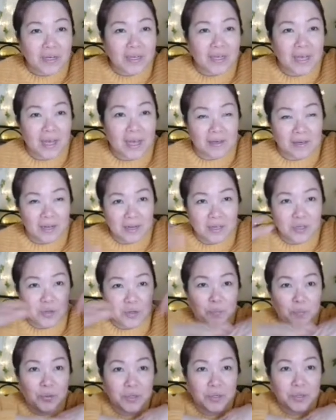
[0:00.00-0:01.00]
and then you
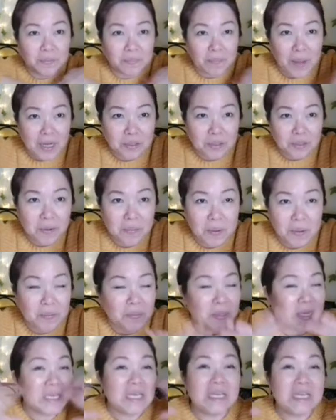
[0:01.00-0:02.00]
put the parchment paper,
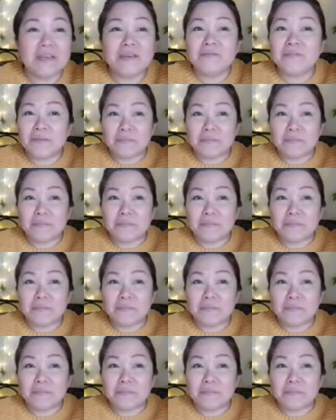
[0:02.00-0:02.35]
even